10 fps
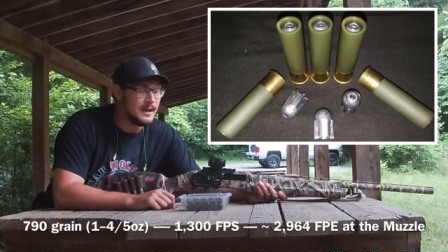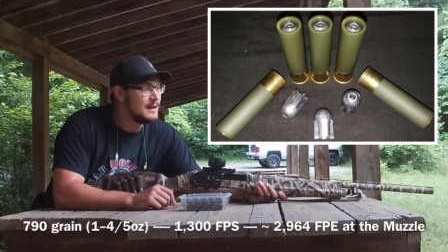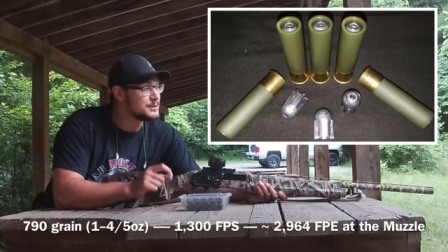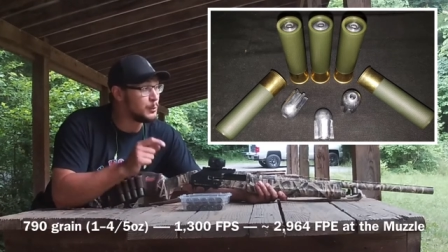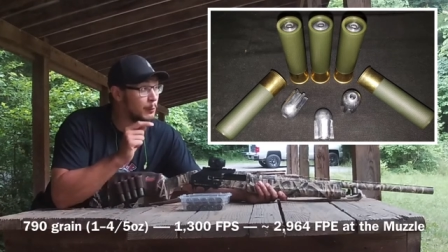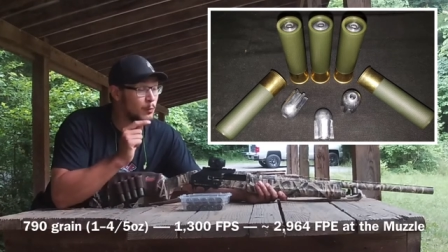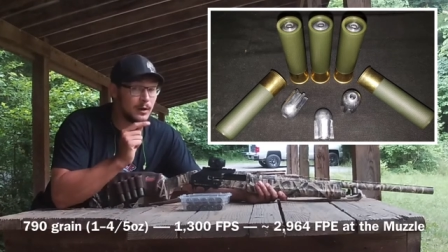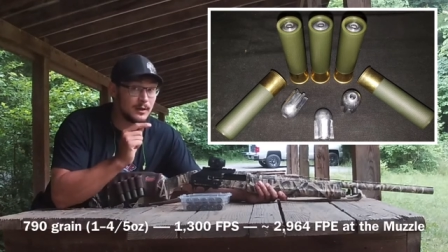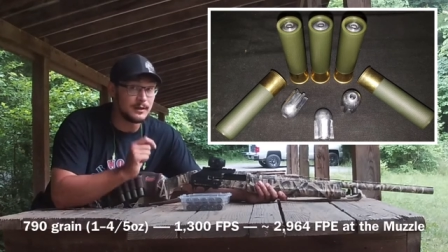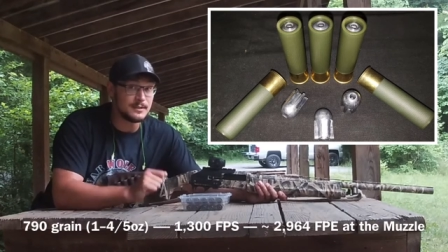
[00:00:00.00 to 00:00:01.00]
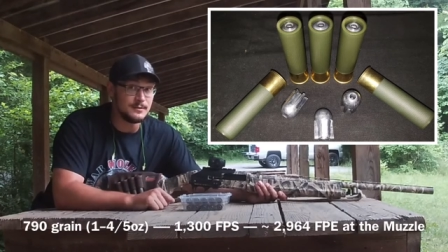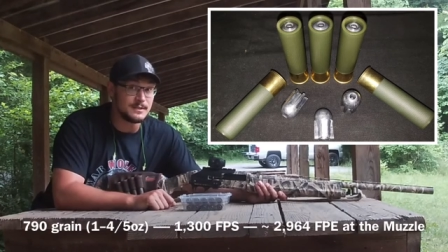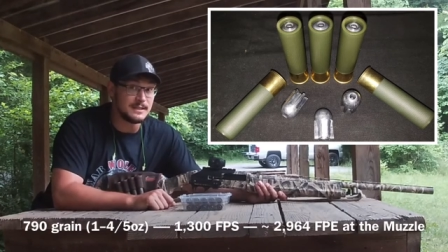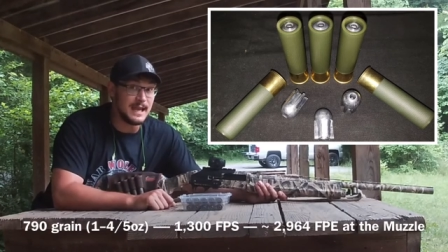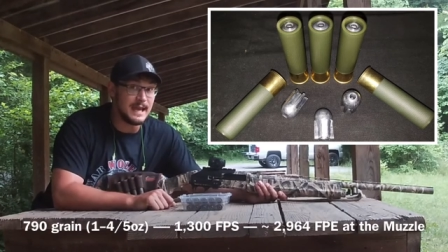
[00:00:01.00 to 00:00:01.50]
So what we're going to do
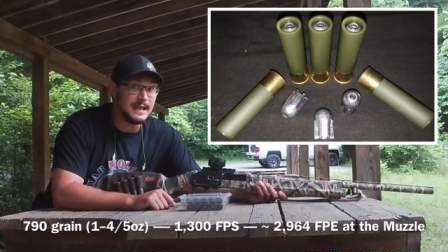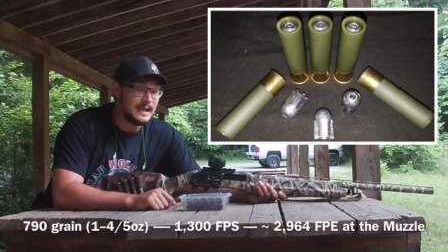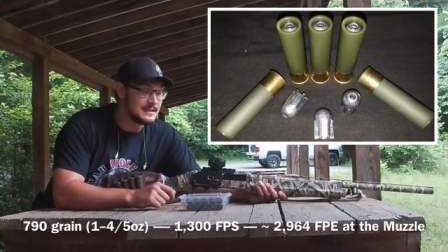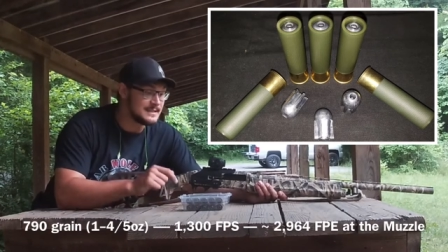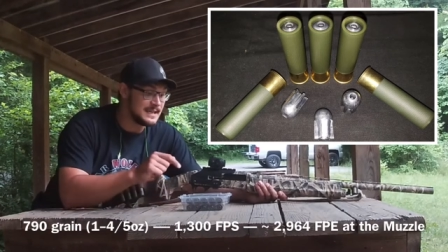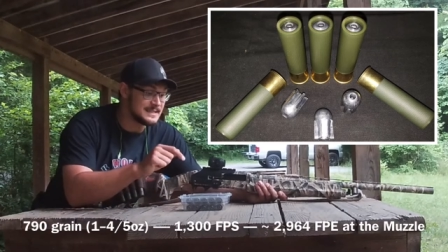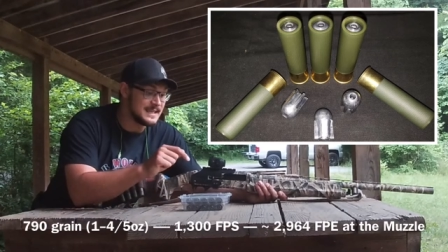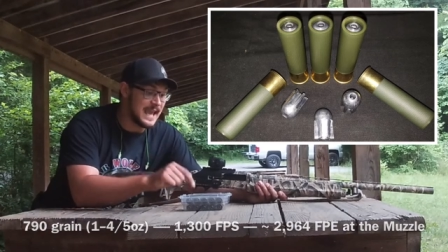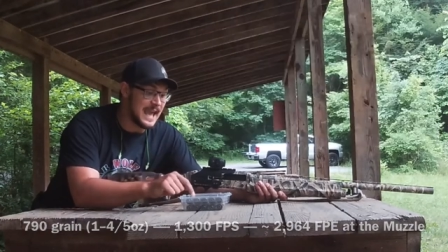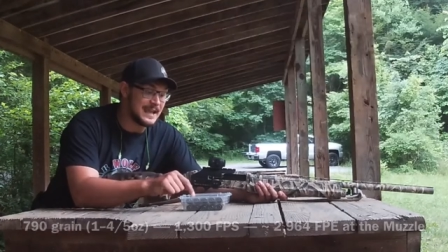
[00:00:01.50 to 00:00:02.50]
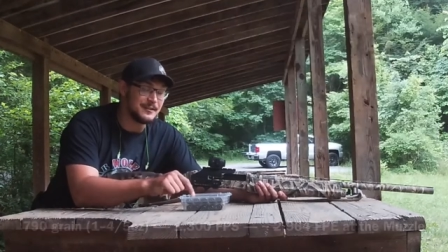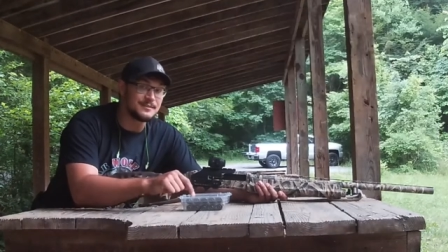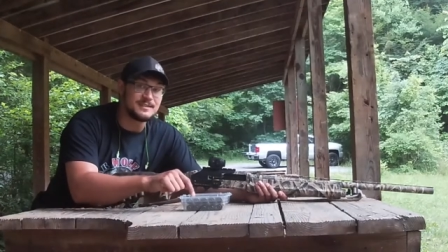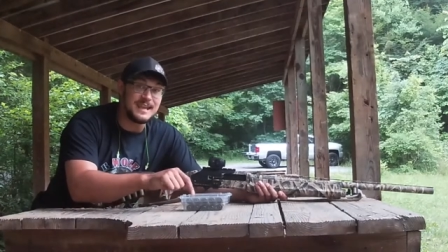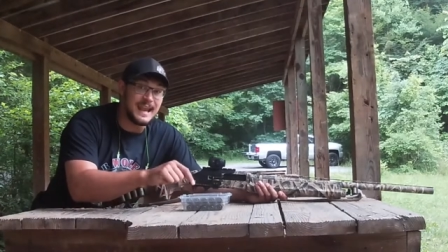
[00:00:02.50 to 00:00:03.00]
today to test the
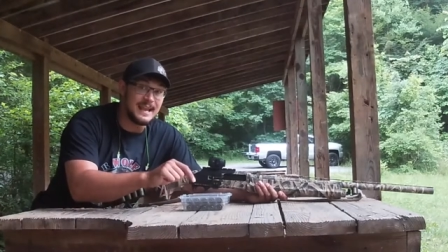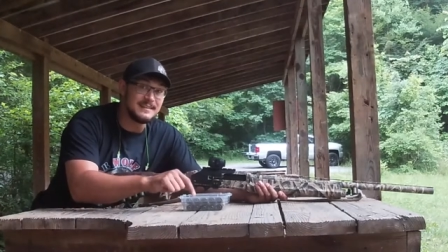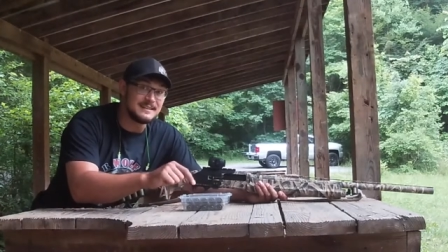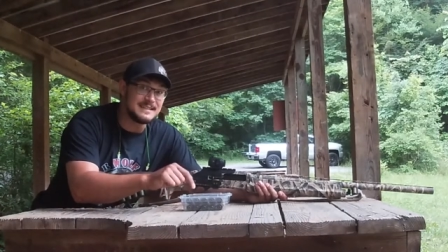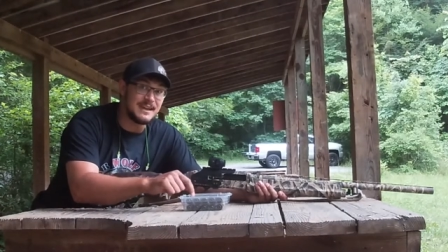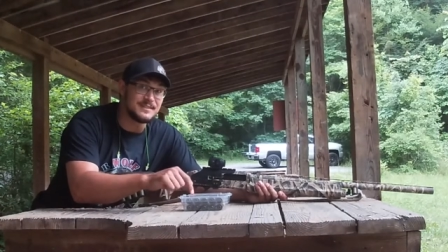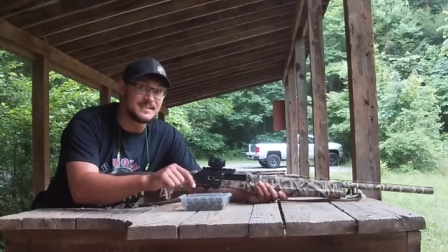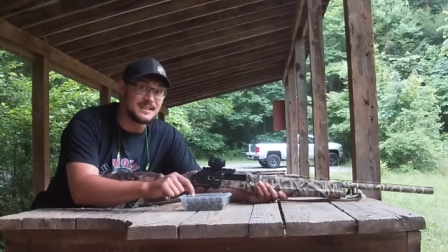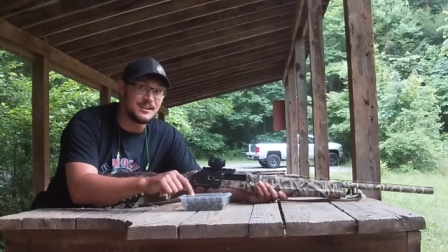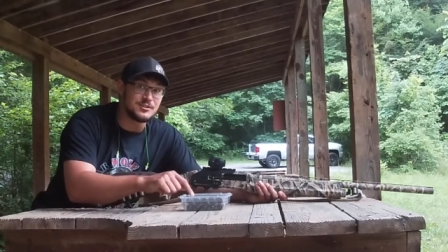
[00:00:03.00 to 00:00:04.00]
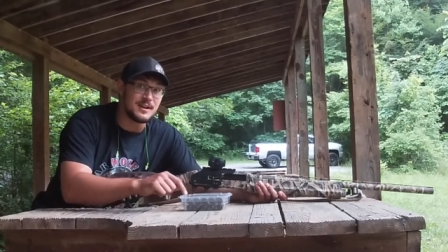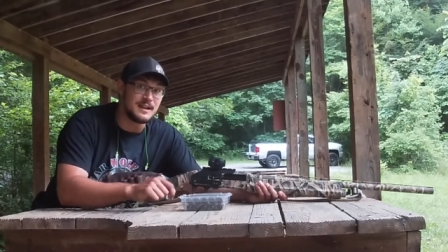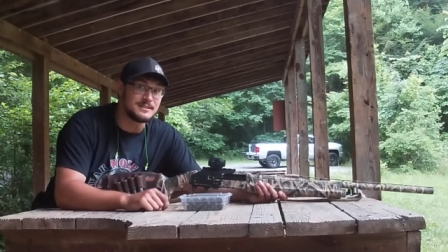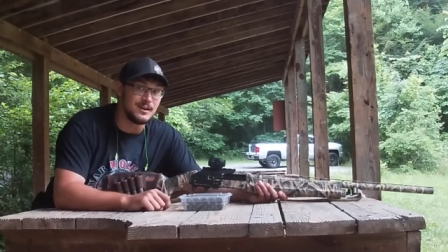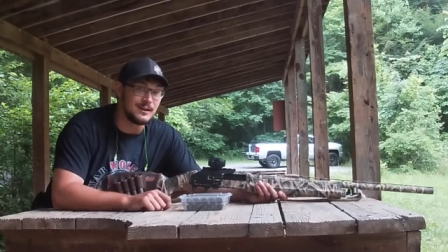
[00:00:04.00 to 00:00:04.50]
accuracy and the devastation
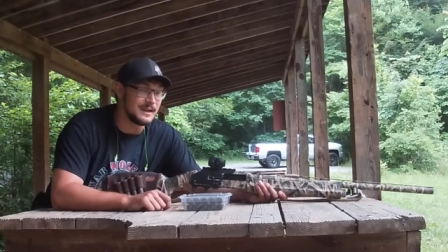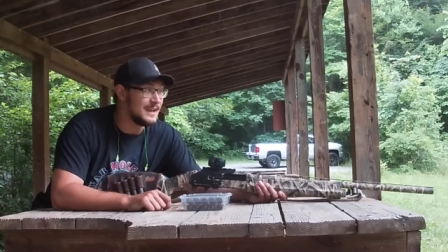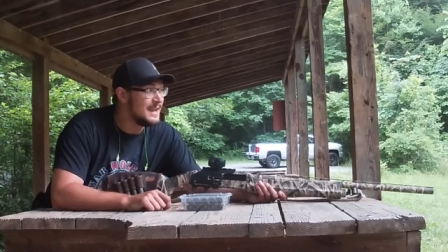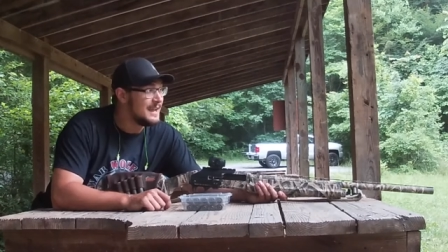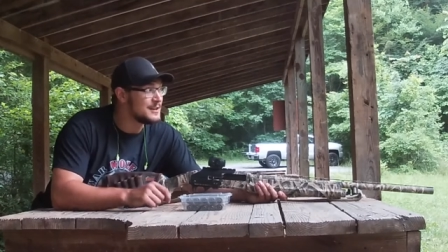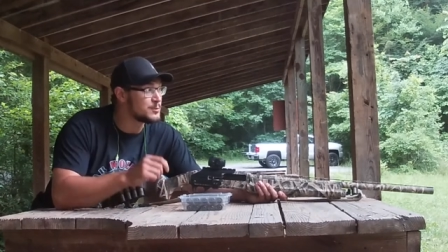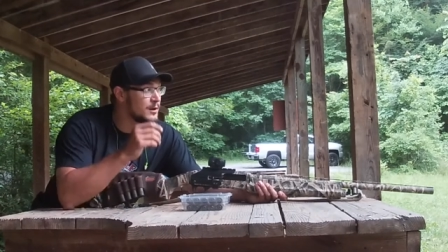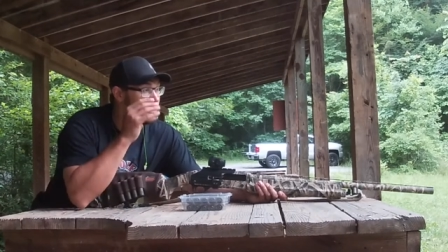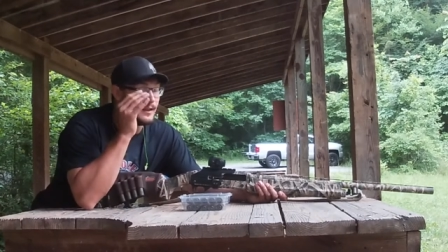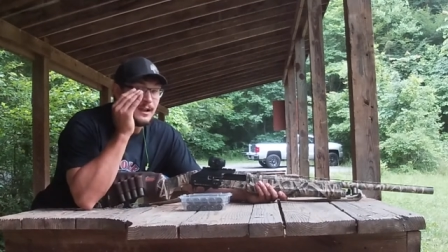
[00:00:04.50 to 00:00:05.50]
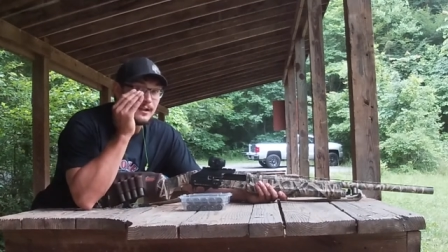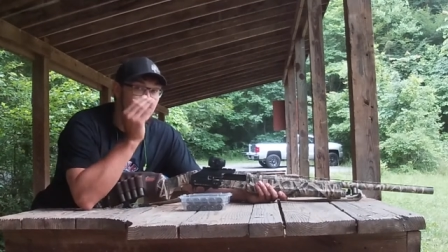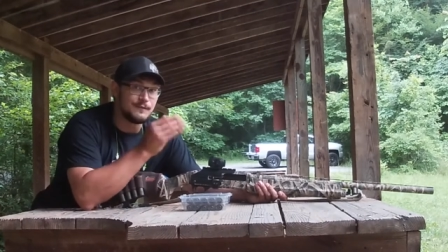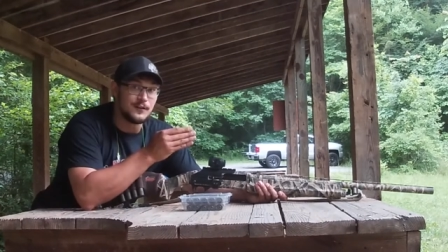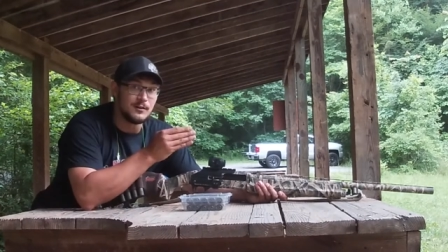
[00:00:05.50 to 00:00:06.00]
on target is we're going to
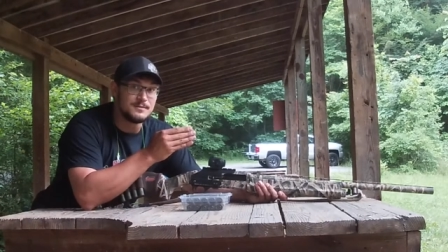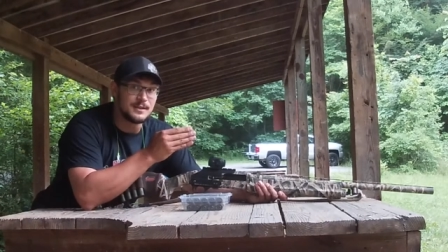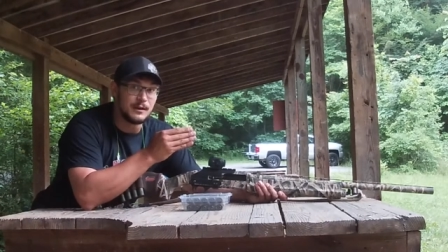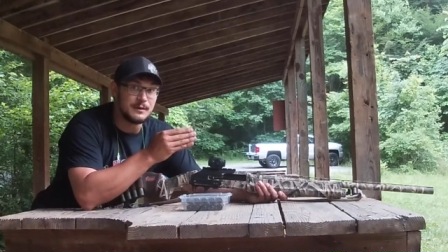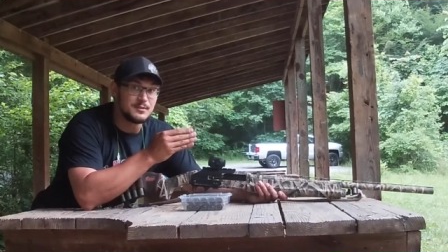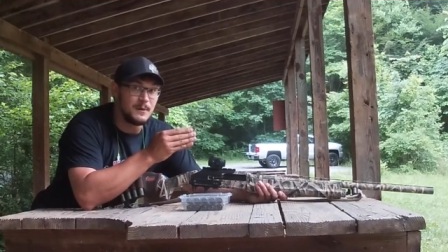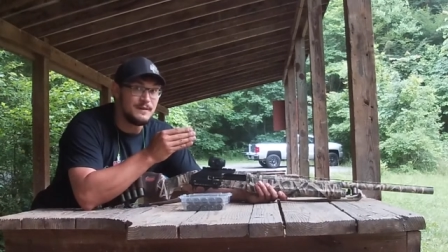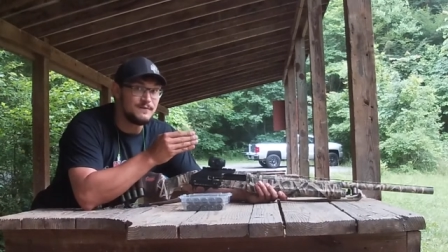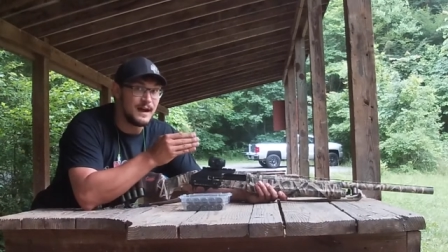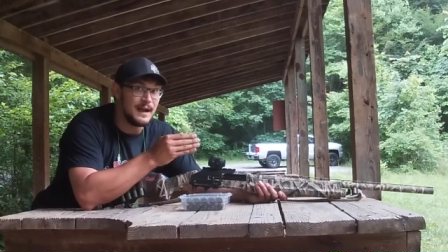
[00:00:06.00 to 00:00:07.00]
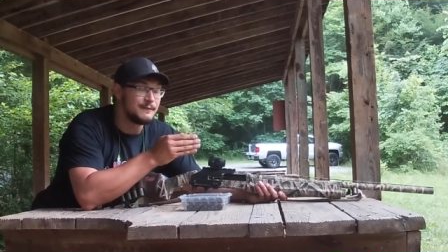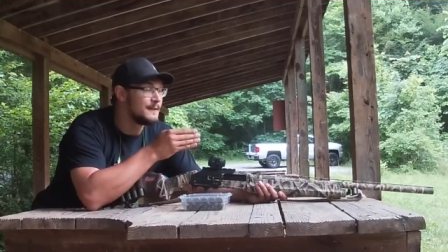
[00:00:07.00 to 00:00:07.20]
confirm zero at 25,